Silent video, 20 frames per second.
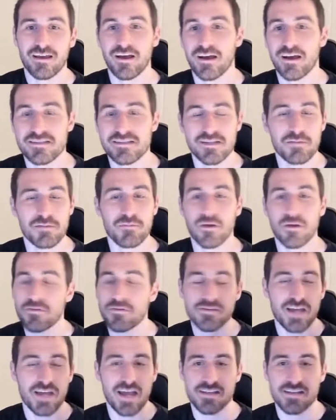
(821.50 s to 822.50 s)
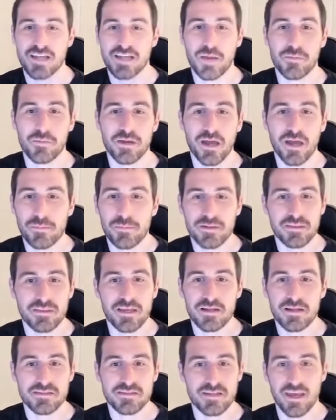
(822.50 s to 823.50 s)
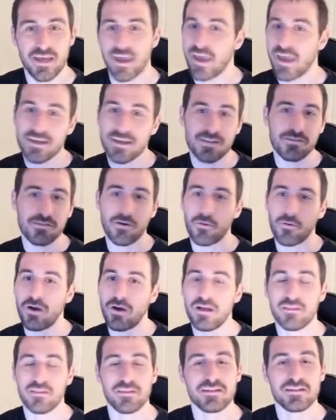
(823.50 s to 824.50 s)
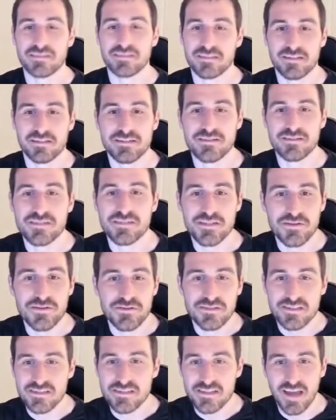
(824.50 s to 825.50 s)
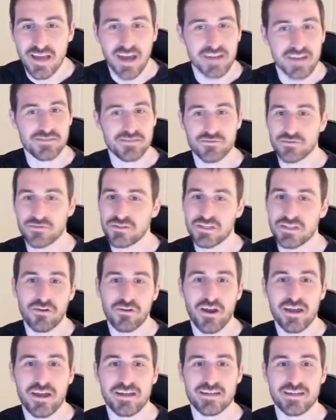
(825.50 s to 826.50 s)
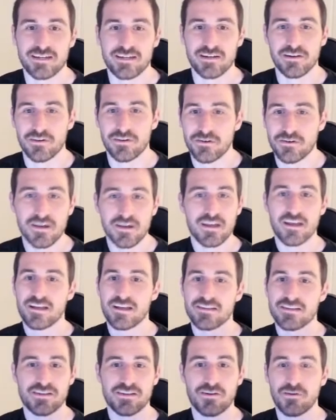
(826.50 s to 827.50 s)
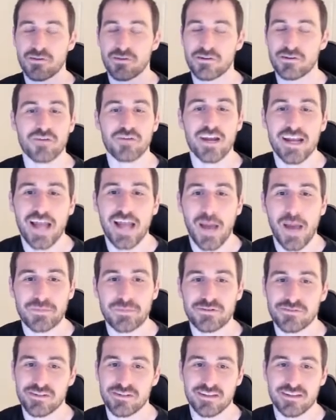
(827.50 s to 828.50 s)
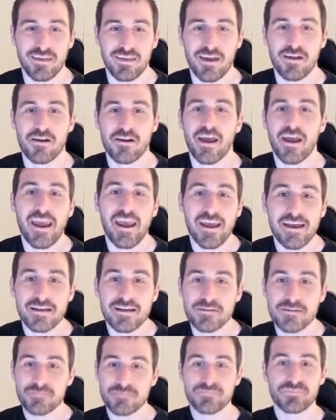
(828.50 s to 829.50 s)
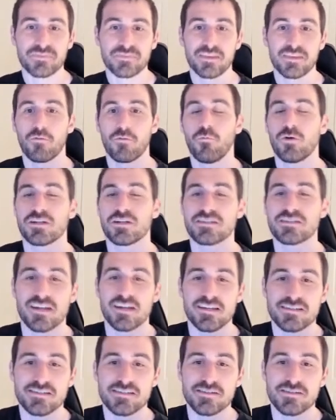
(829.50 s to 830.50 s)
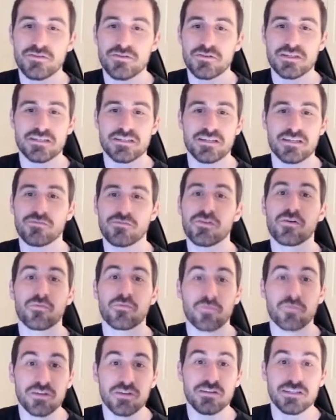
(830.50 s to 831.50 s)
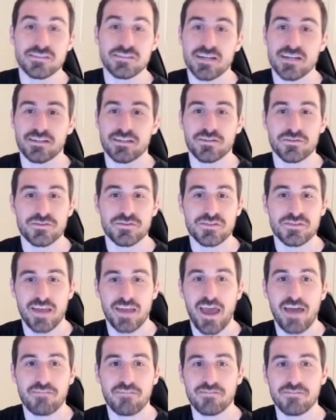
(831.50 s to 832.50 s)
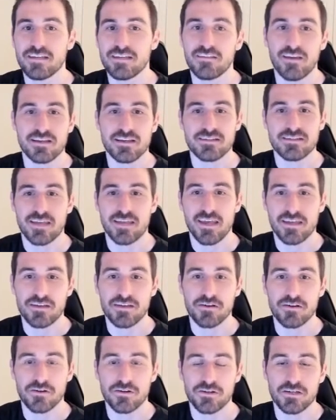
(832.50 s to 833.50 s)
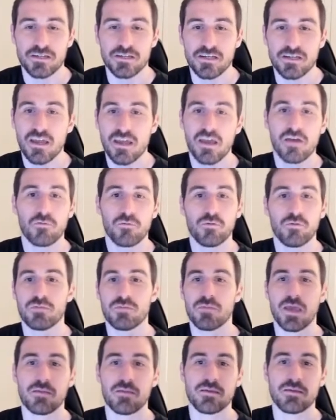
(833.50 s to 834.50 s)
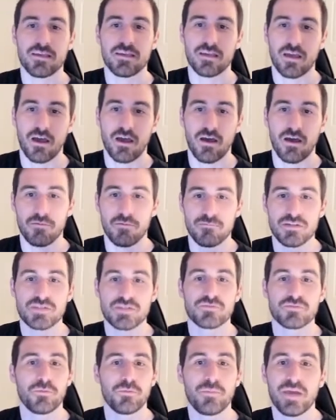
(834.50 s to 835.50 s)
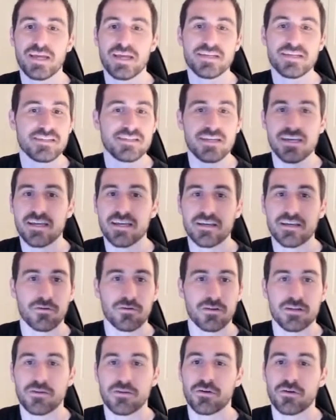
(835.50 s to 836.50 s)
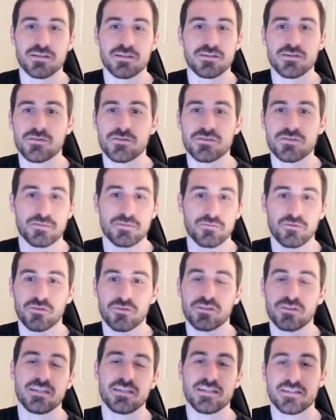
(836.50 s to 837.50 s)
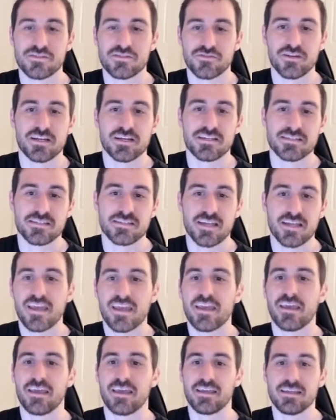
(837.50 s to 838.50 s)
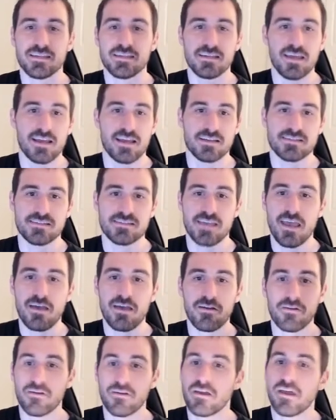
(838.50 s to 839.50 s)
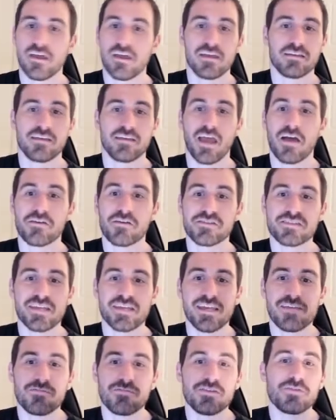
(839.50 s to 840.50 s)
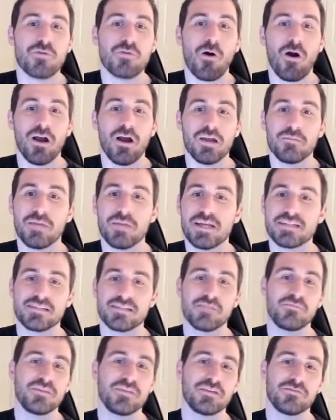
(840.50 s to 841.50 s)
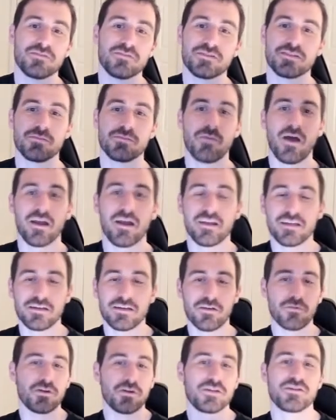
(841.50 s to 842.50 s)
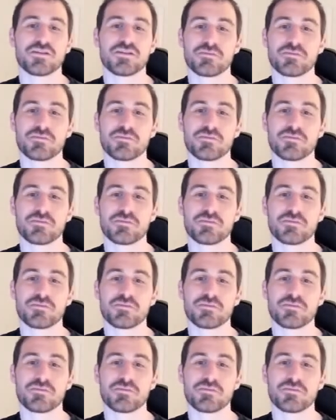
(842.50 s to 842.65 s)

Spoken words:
some other task coming up and they say, hey, you know what, let's just use this guy. He's really great, So great opportunity there. And what's nice too is if you're really technical savvy, like say you're good with maybe Visual Basic or can do some really neat tricks in Excel. Now, say if you automate something for somebody, where you just